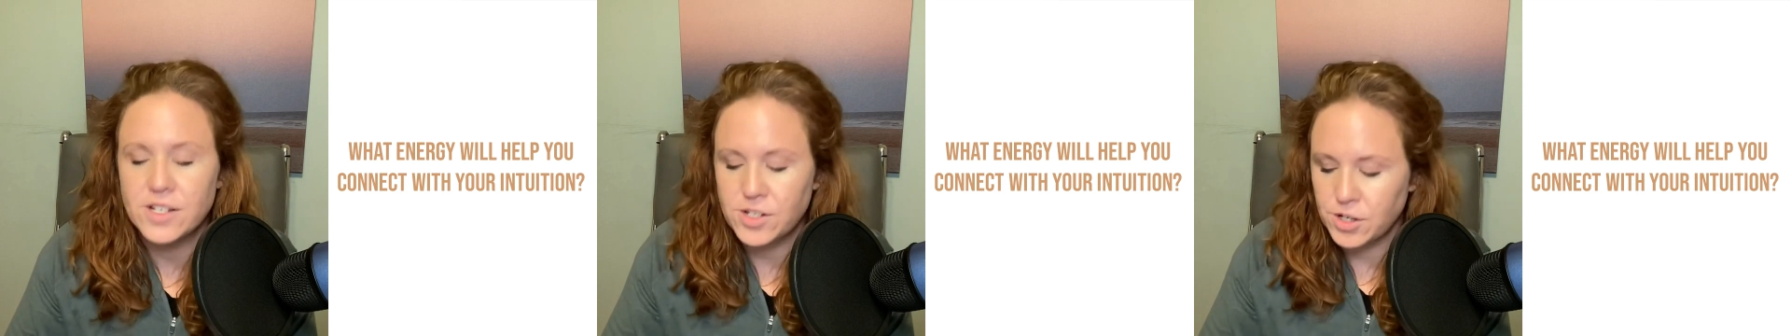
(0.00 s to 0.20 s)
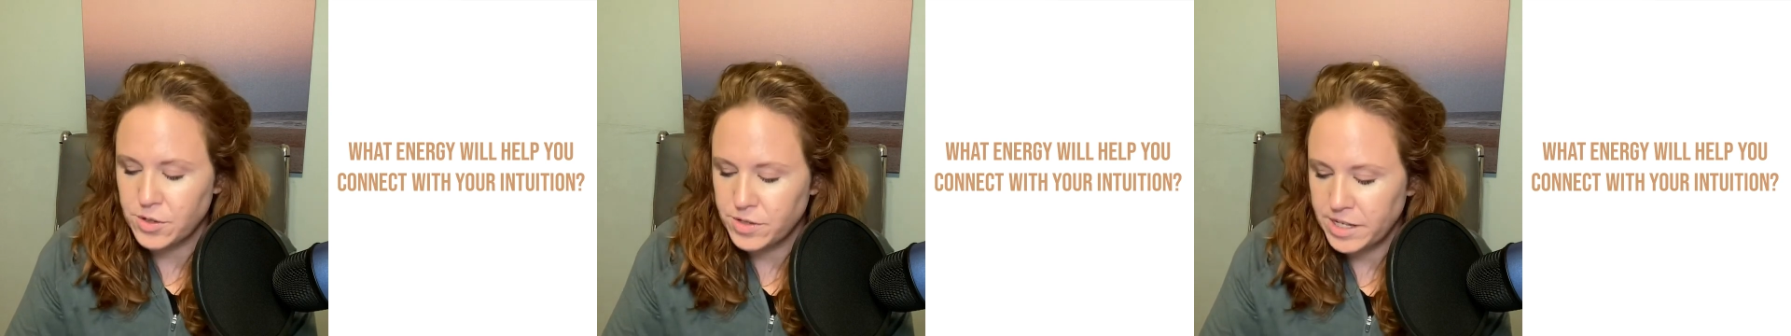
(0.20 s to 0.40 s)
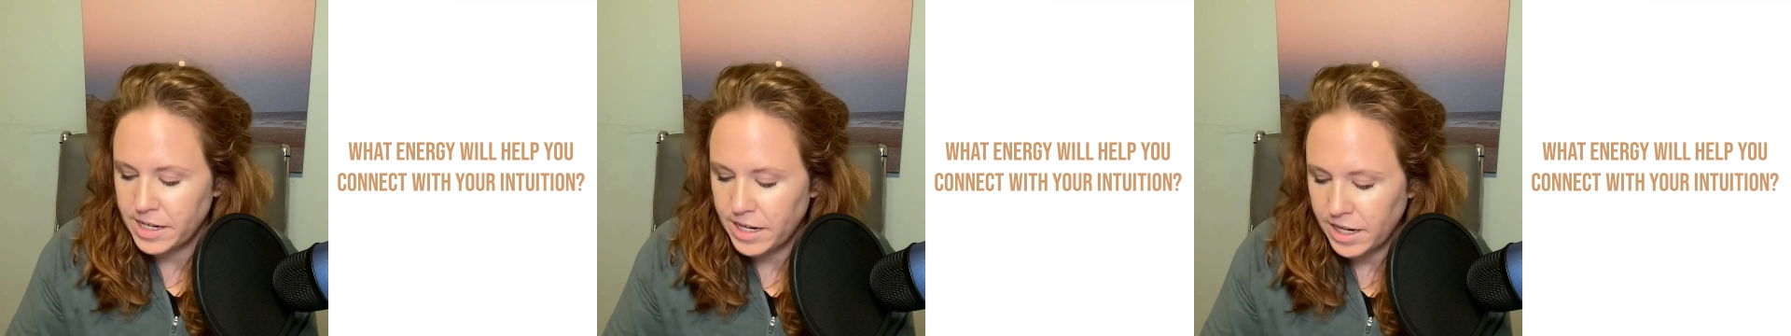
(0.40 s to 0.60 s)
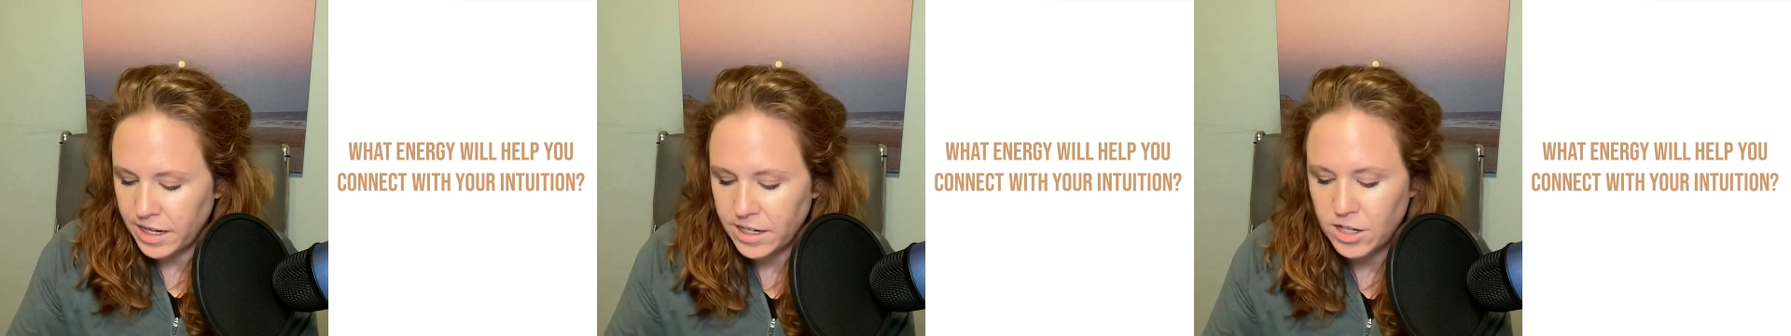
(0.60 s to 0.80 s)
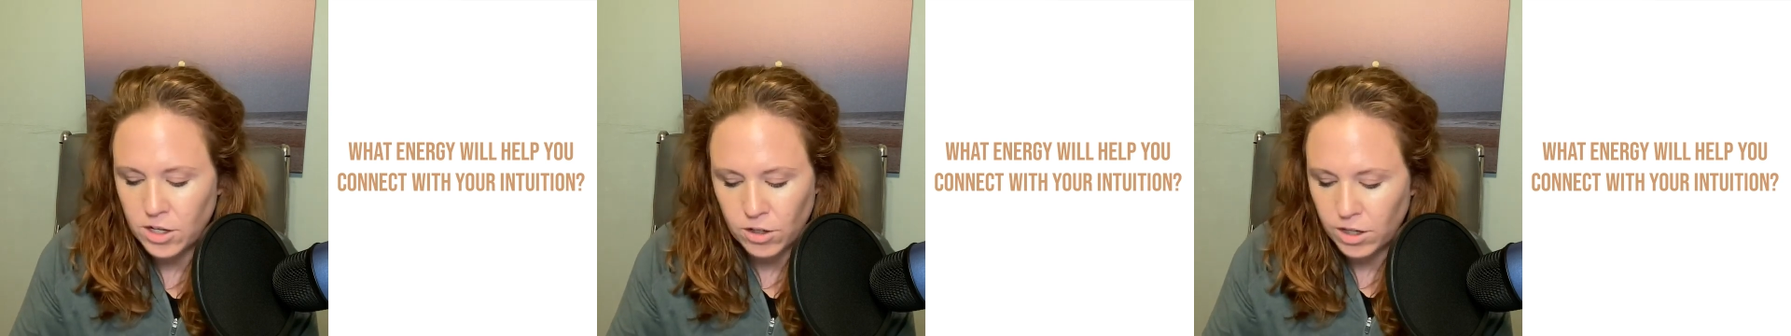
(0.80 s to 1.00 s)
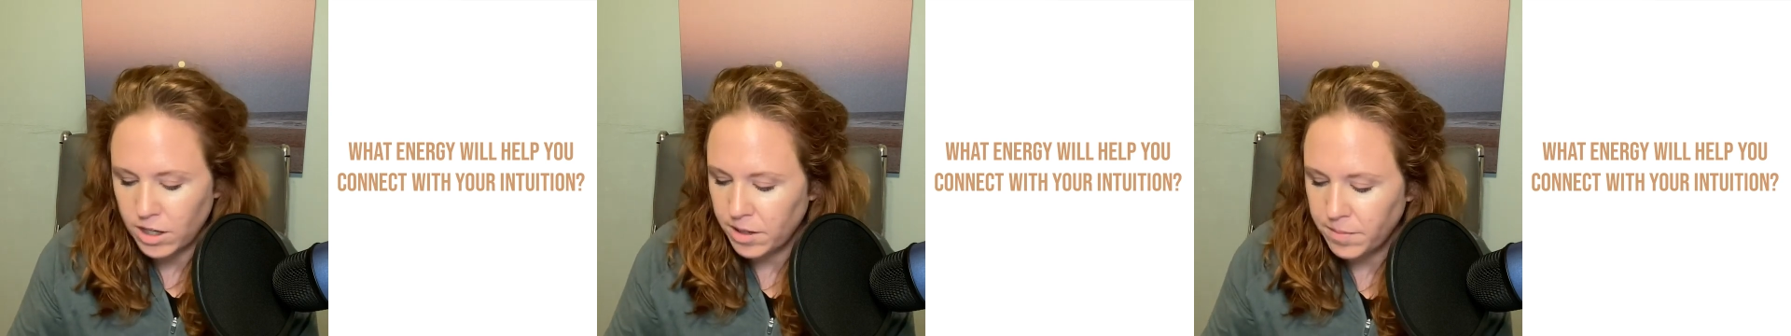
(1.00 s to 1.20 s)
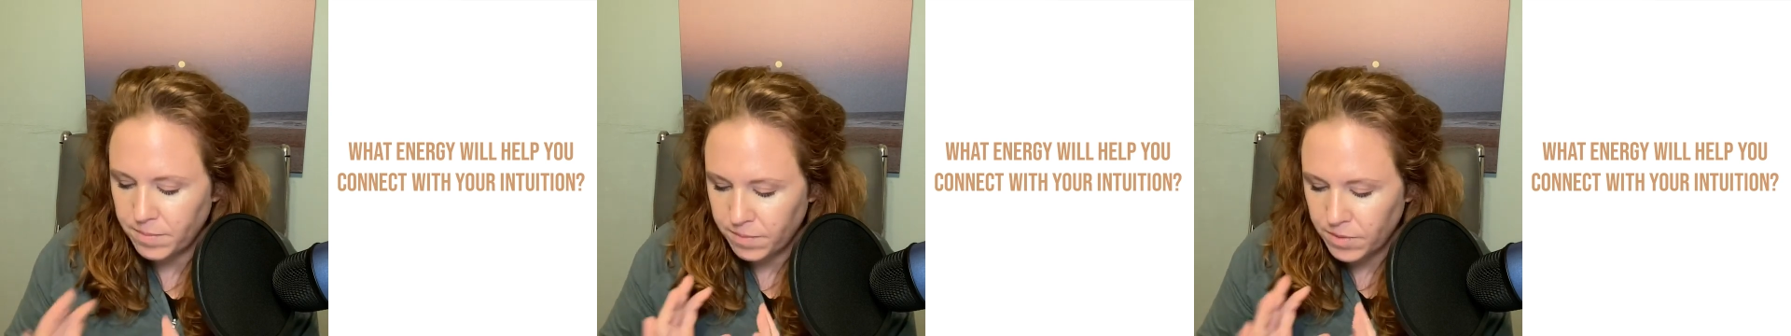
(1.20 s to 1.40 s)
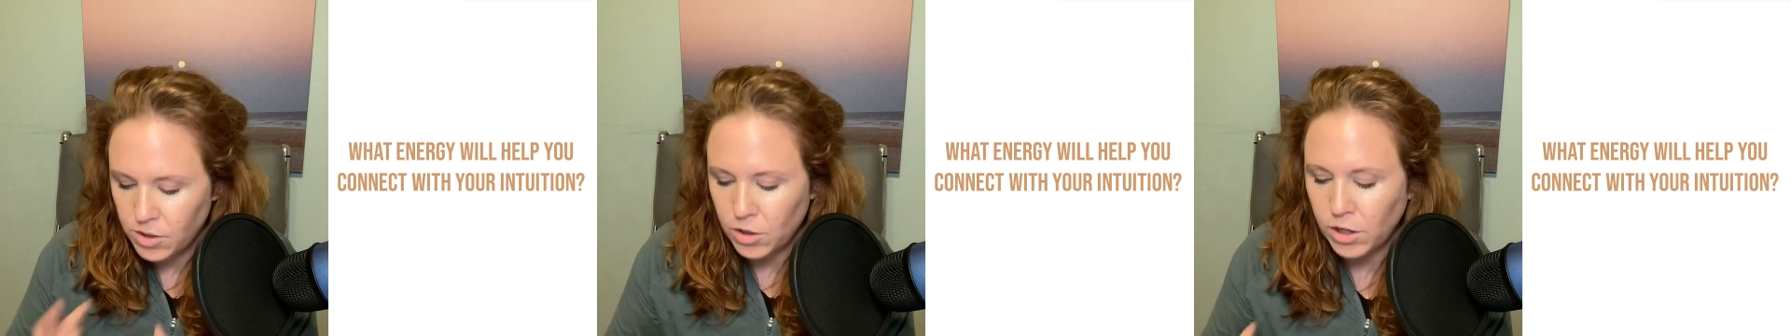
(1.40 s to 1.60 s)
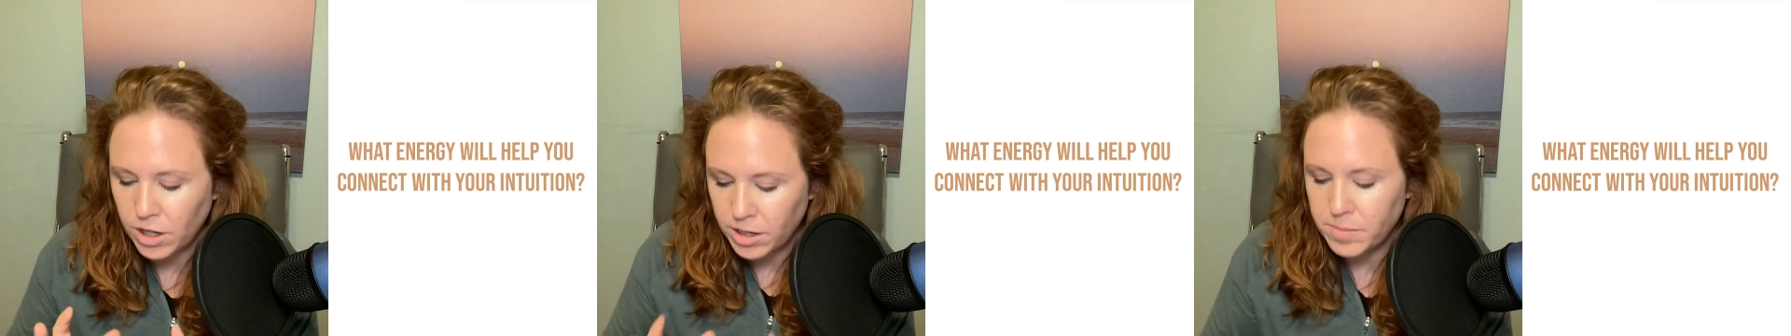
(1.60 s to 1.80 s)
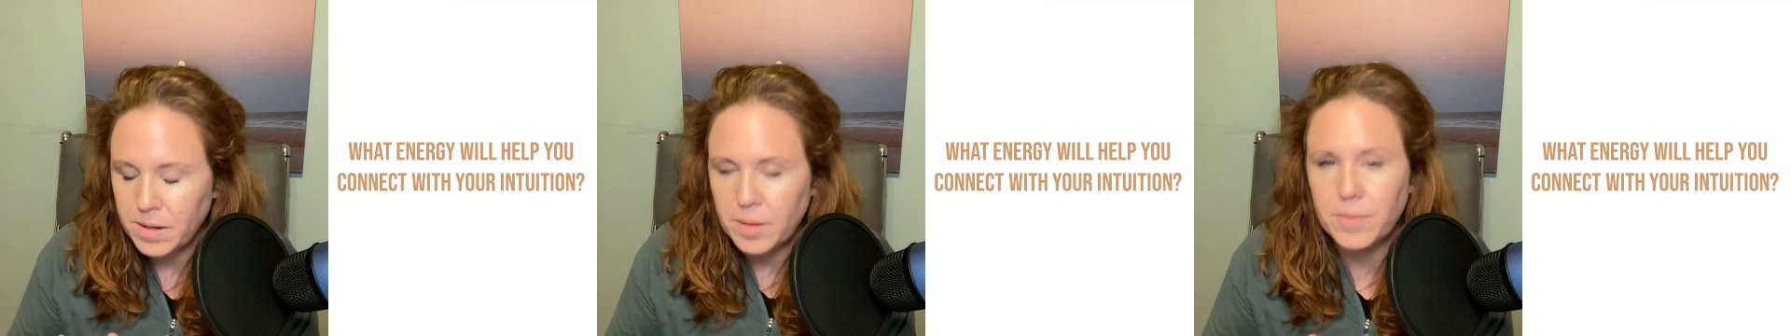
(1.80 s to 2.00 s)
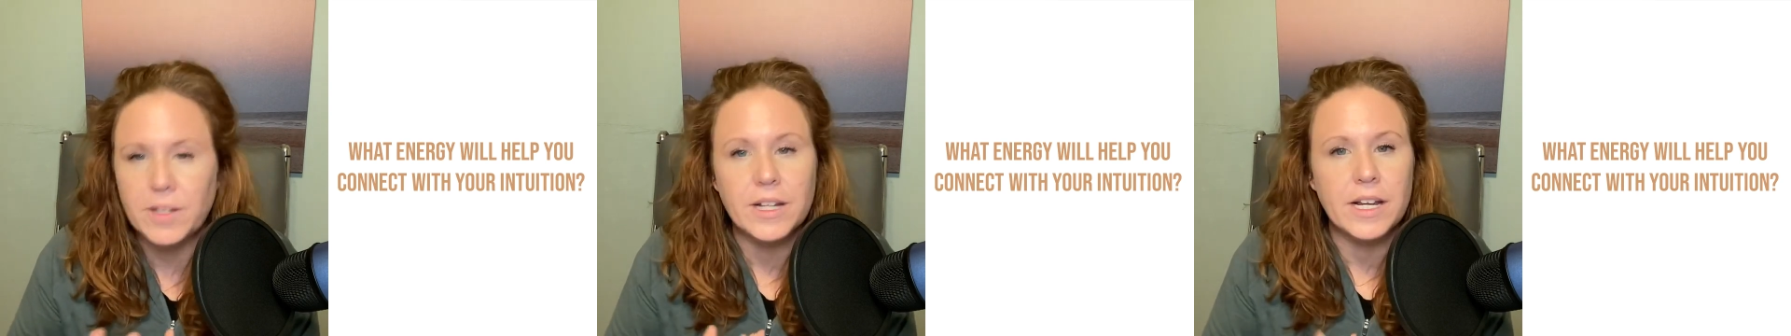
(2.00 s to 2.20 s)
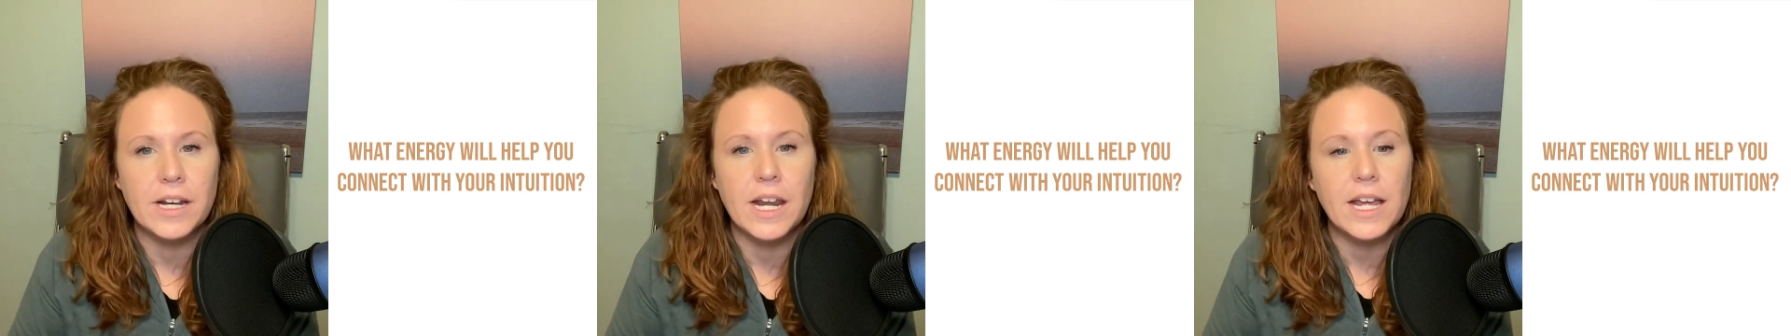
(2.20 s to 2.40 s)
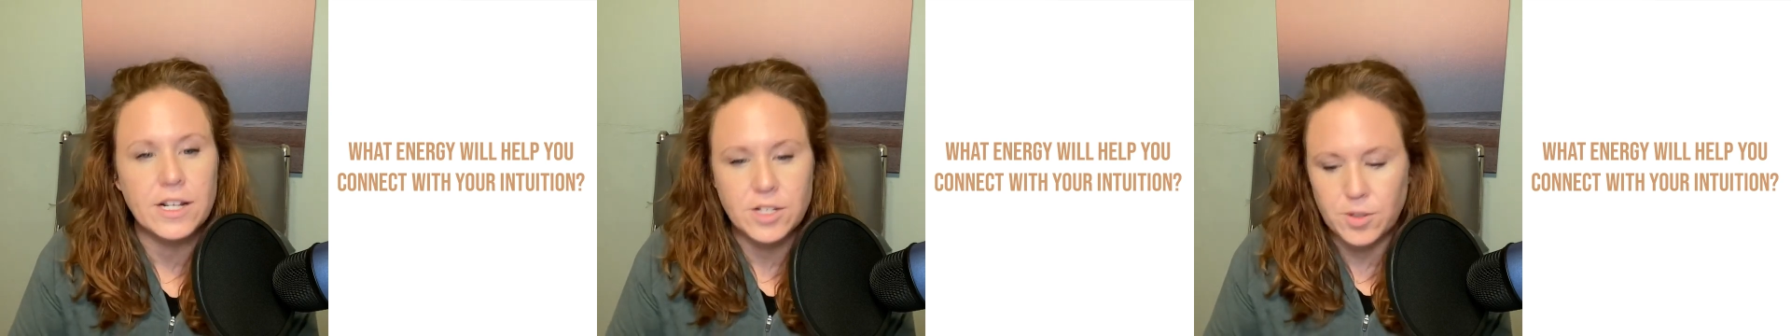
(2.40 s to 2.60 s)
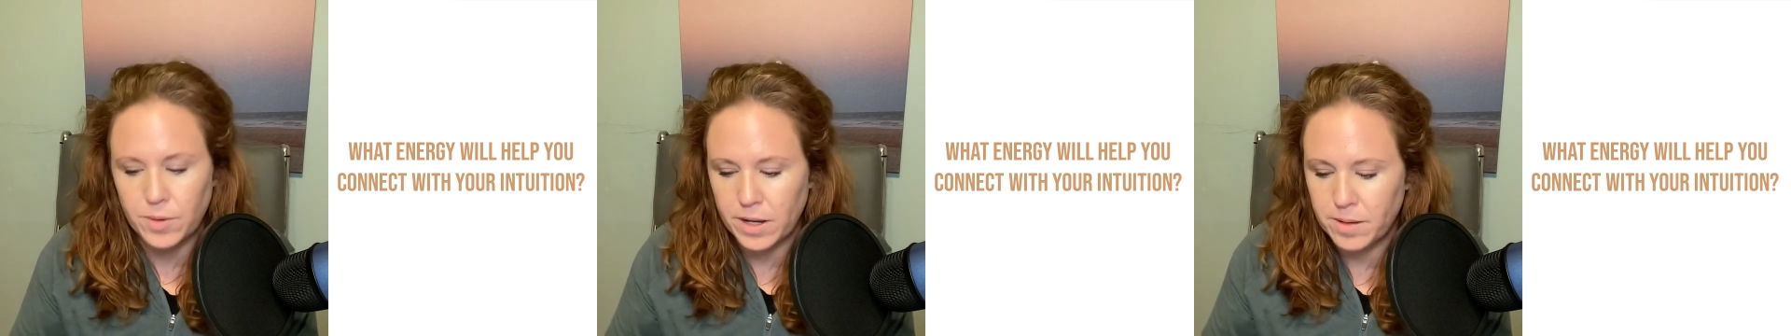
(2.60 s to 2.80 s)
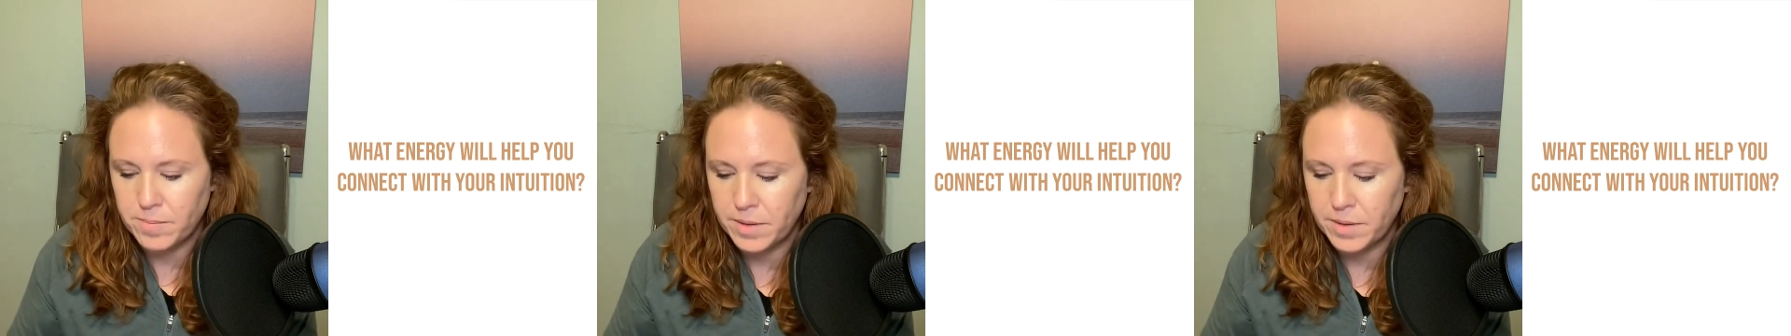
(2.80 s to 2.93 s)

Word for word: using it, you're going to be able to connect to it.